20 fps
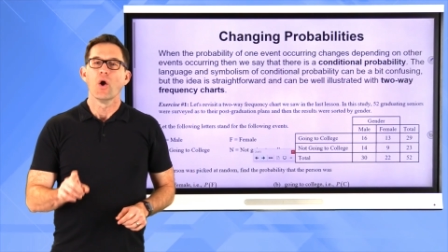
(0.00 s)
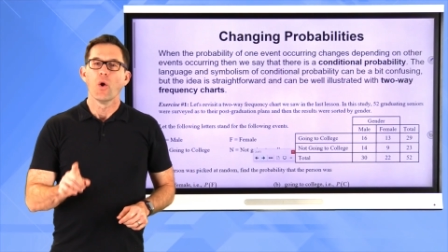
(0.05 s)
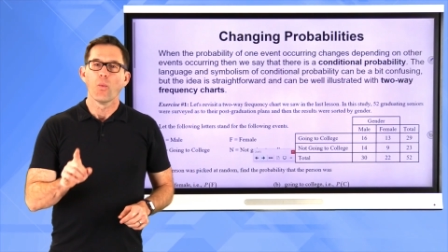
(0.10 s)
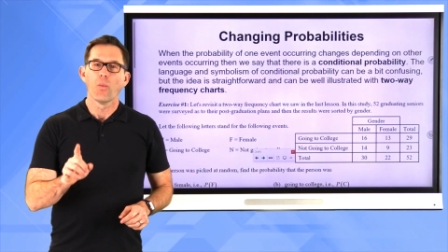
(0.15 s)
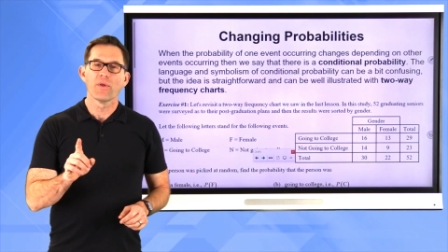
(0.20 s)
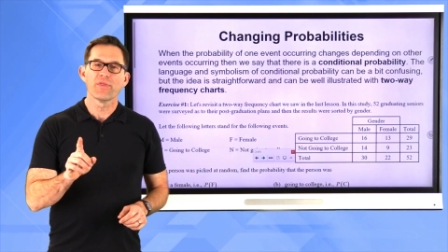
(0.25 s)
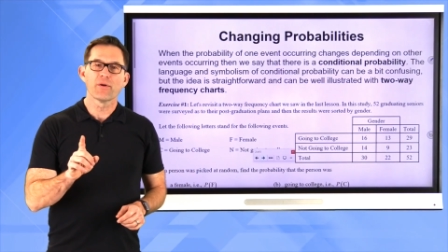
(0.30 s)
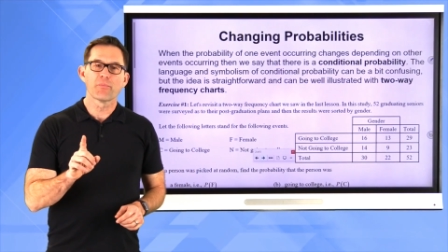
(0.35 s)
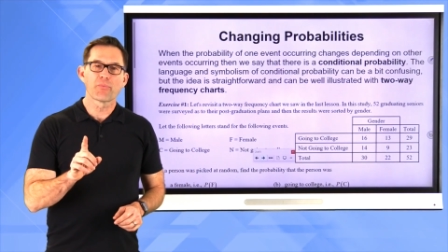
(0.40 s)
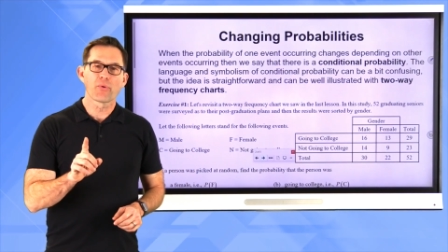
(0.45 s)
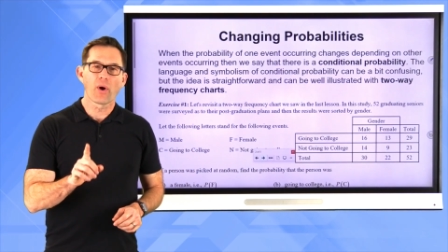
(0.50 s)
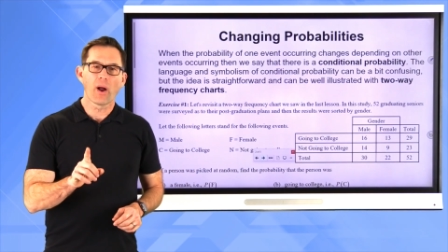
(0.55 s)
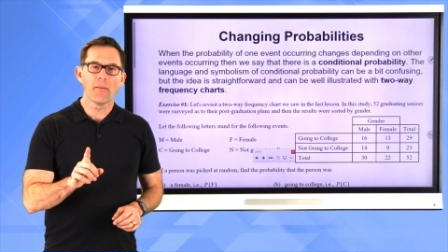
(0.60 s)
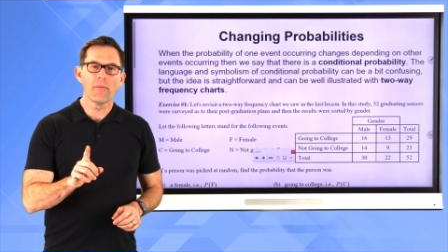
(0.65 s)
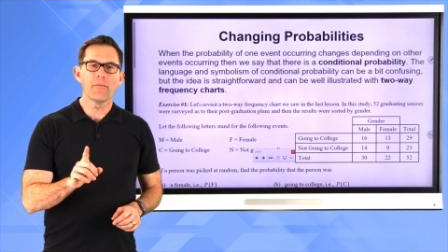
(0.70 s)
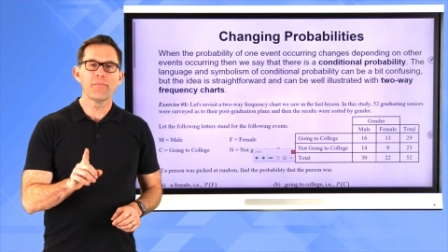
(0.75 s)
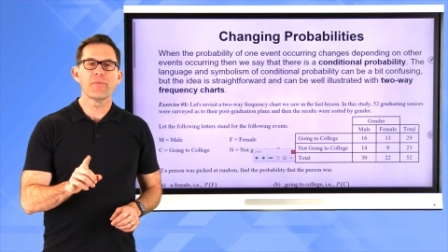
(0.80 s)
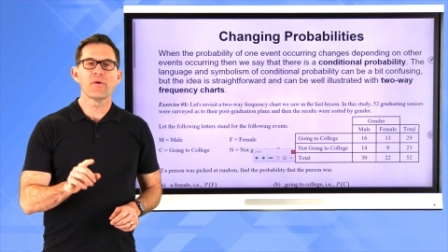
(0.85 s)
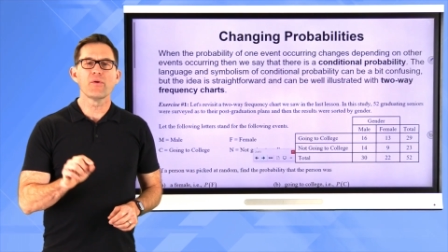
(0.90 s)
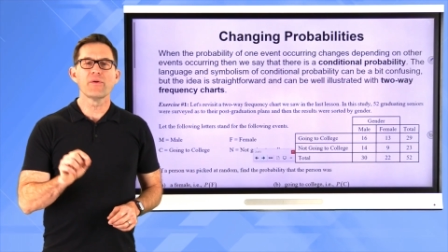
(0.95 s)
When the
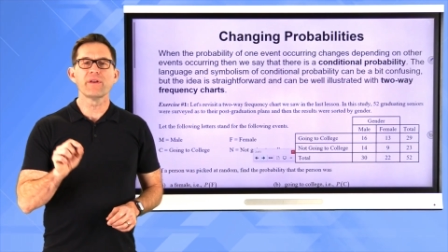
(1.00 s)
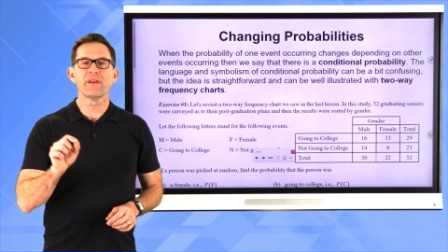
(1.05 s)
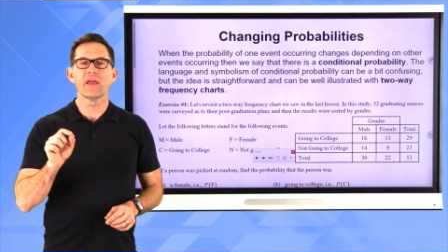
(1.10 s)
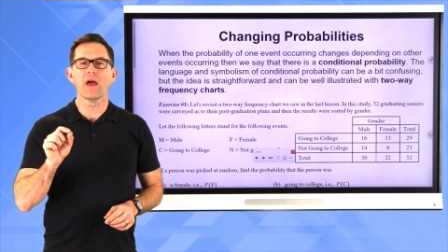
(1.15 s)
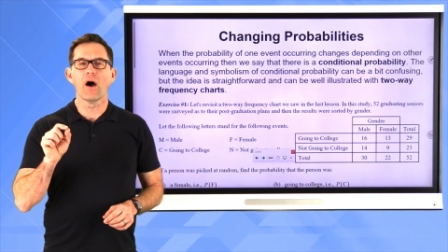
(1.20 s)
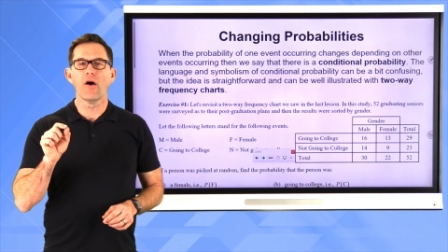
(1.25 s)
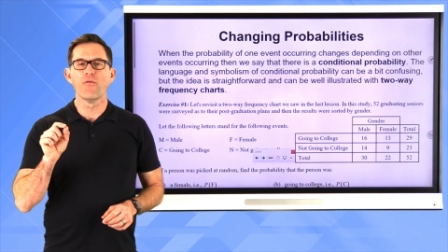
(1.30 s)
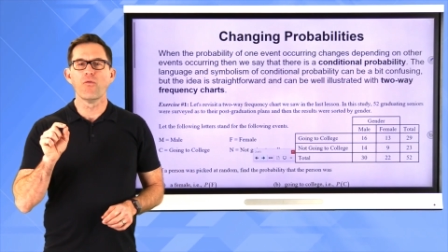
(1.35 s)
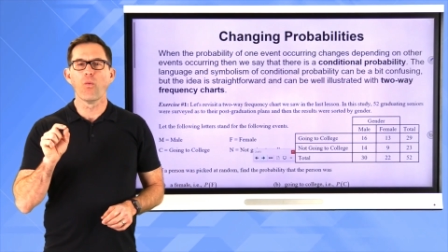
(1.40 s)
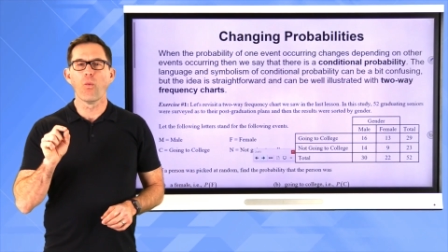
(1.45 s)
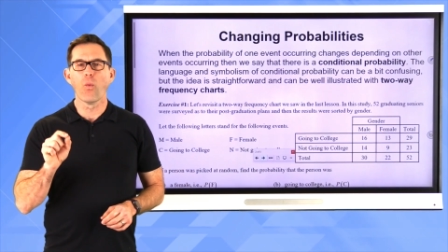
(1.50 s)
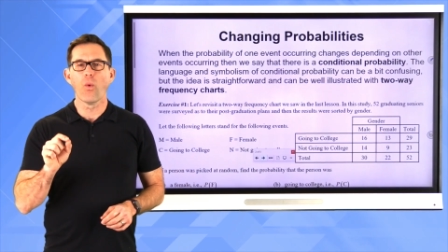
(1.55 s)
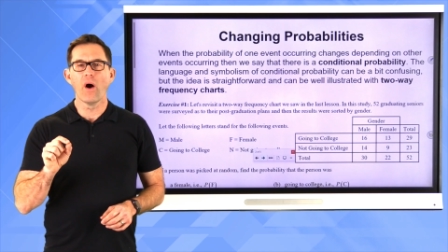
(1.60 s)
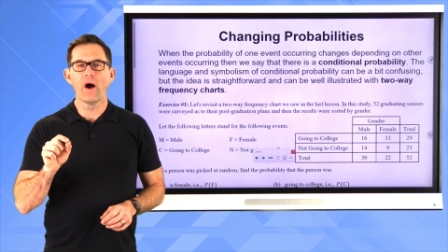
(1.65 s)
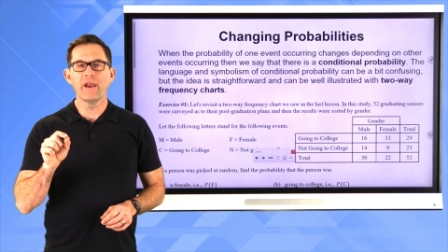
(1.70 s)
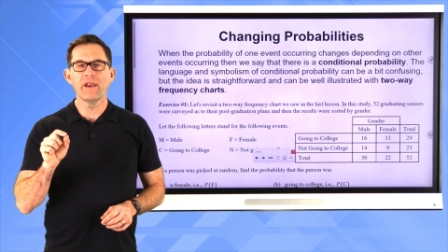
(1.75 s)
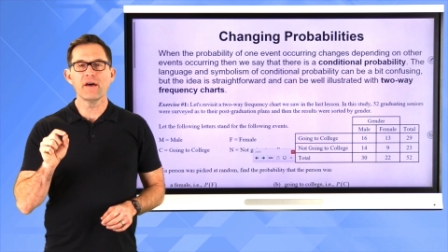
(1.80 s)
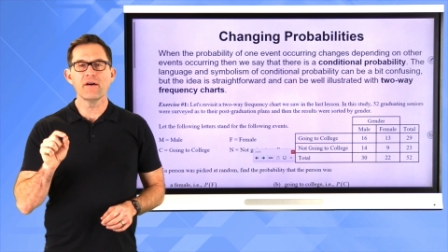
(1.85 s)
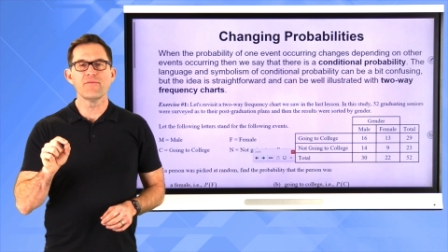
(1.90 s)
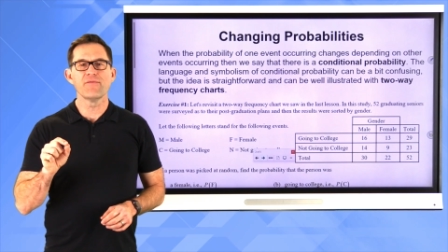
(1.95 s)
probability of
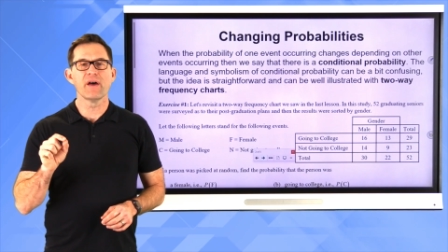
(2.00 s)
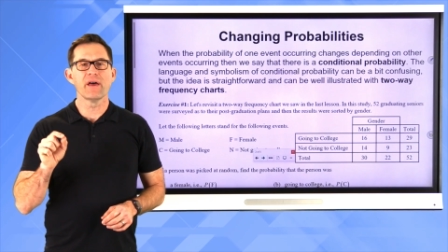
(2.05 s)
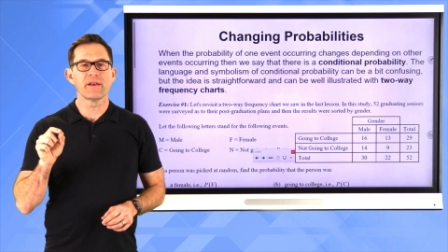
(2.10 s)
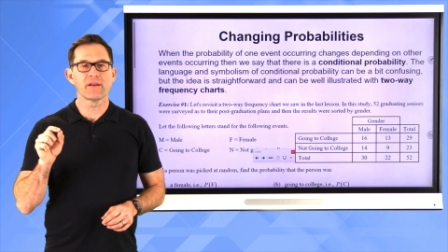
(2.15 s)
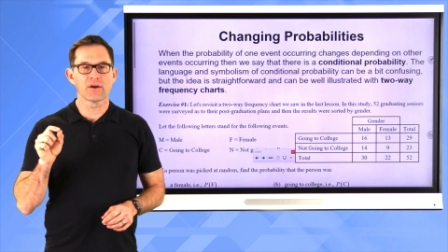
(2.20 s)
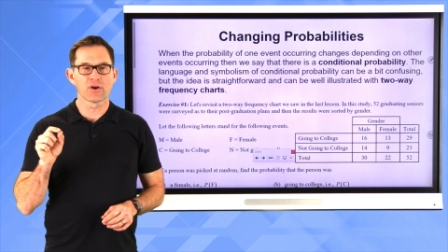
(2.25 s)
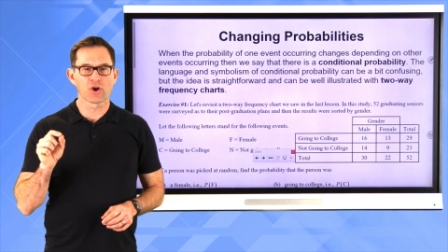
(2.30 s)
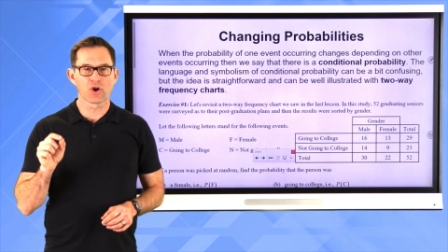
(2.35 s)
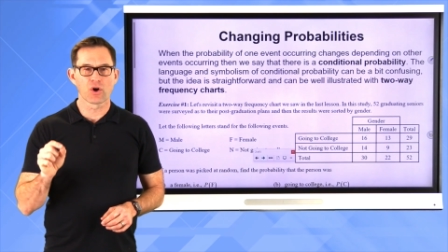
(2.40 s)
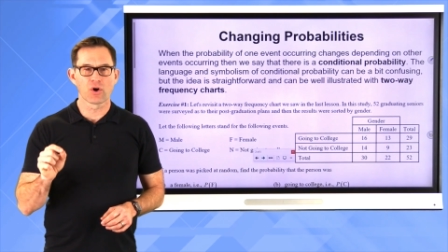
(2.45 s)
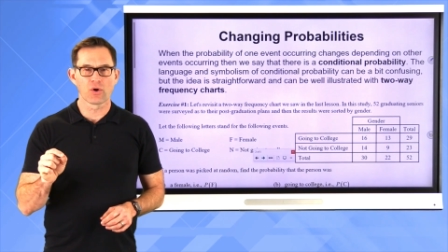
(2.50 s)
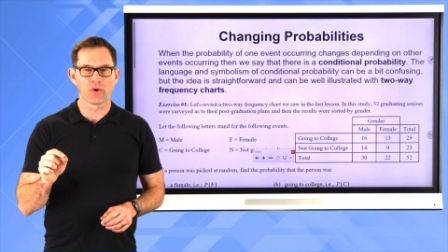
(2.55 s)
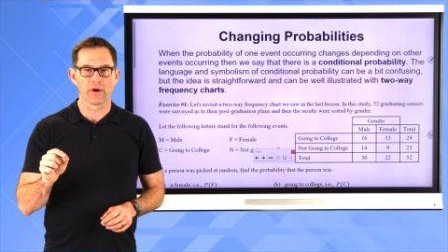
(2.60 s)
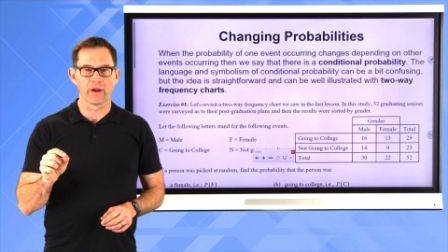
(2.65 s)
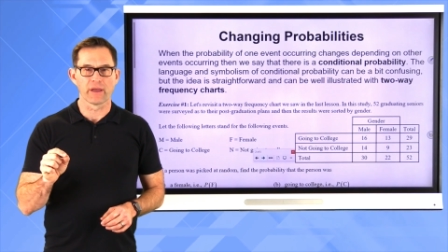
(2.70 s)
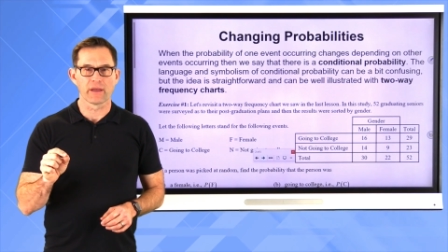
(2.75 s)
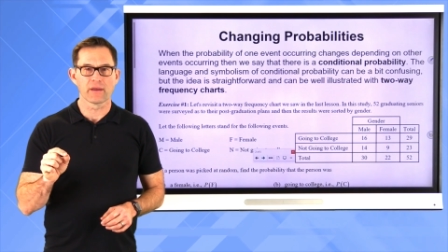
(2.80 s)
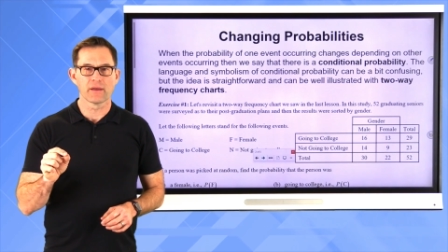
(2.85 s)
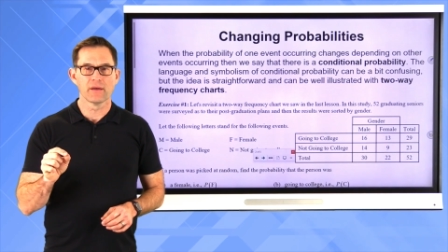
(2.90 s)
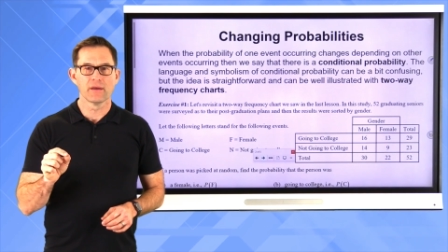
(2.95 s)
one event
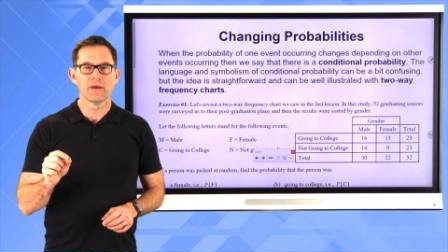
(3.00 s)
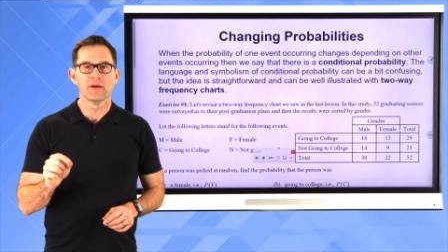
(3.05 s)
occurring